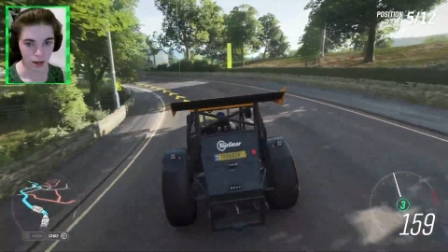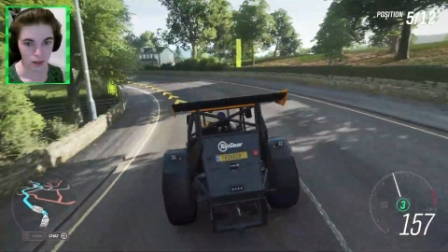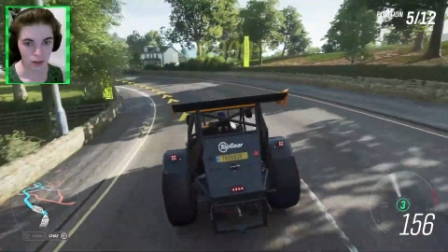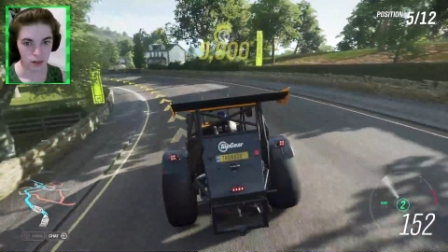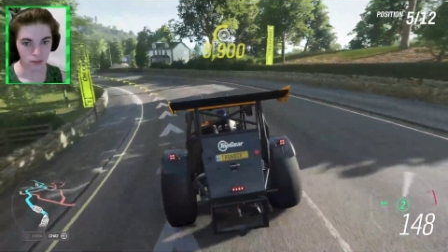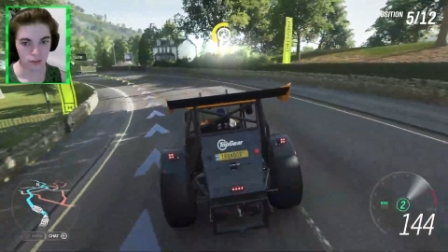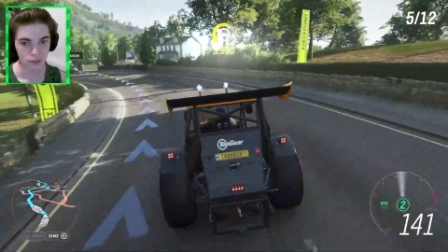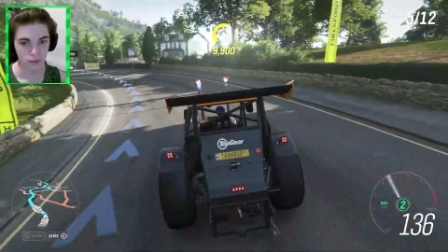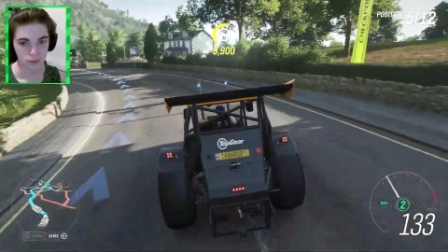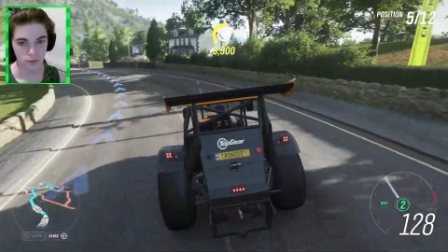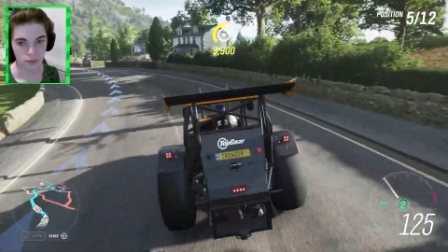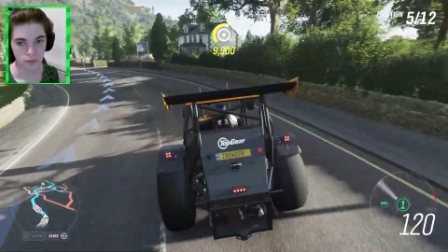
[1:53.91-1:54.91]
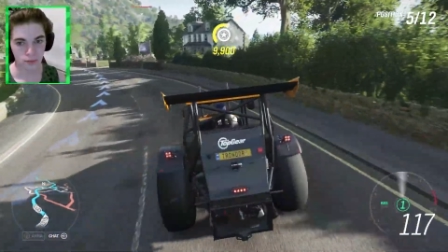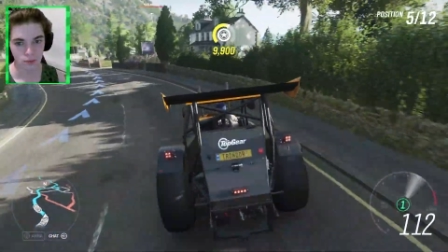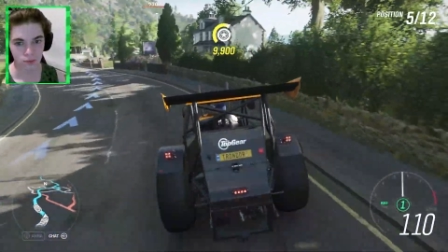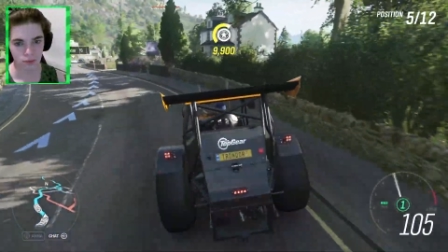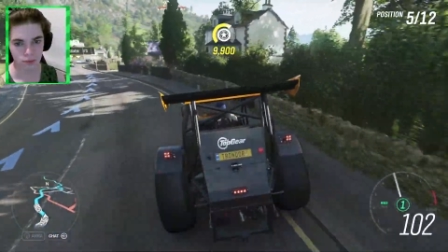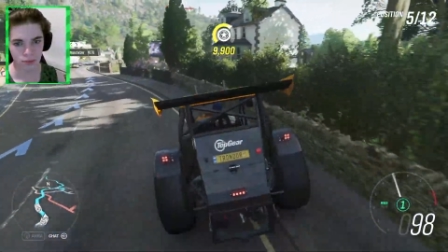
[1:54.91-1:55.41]
the
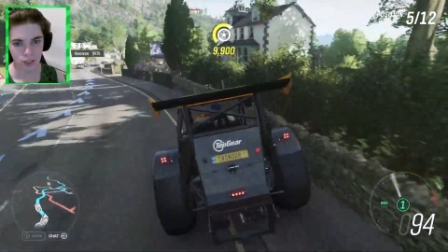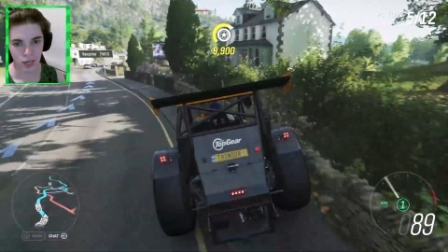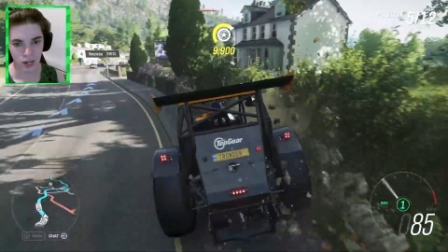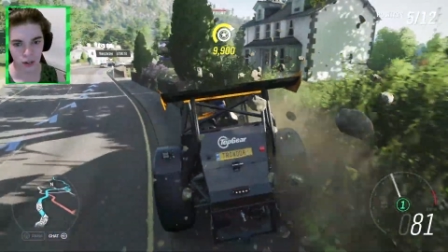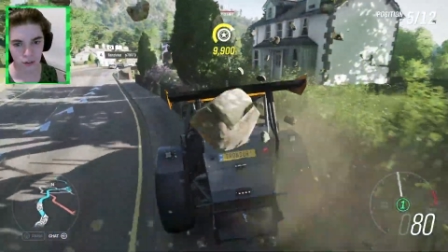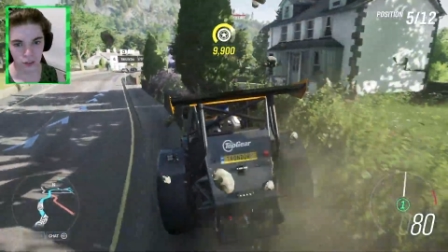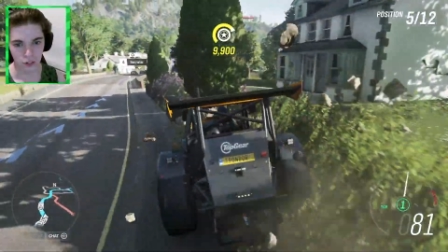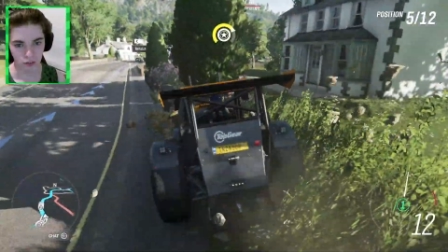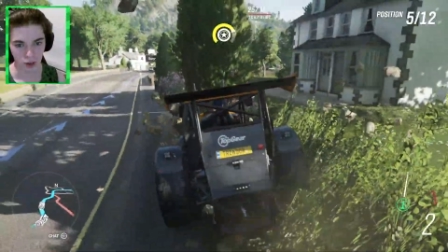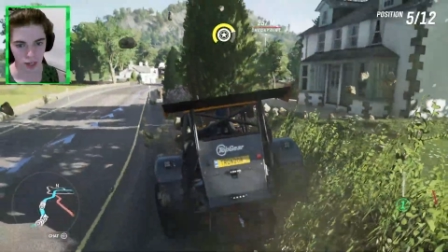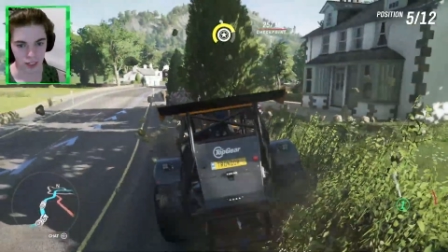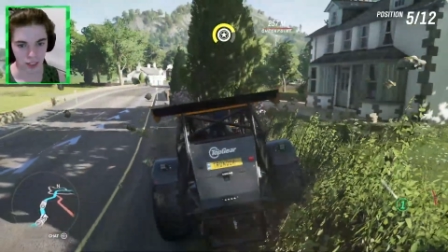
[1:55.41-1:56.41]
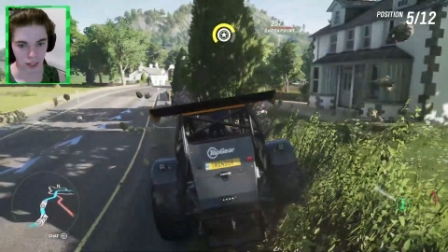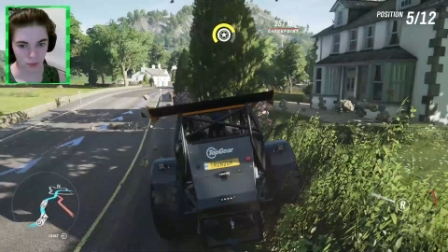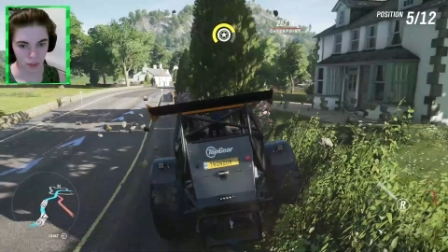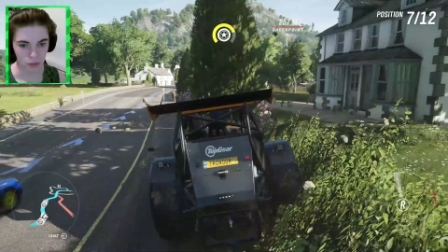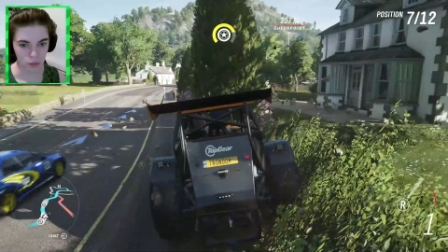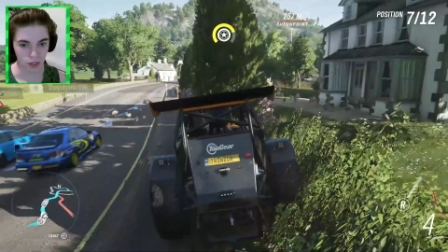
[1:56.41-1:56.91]
start off to the race that we
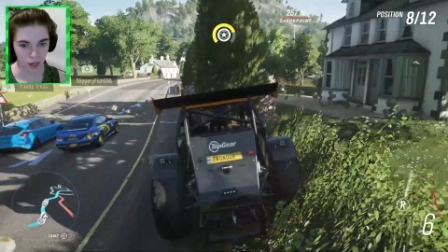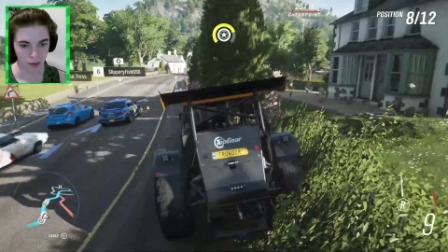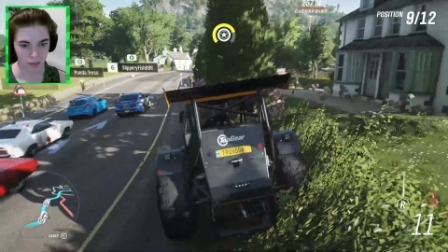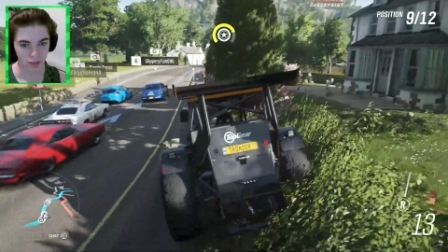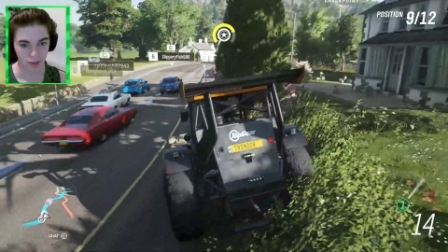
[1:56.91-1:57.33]
could have,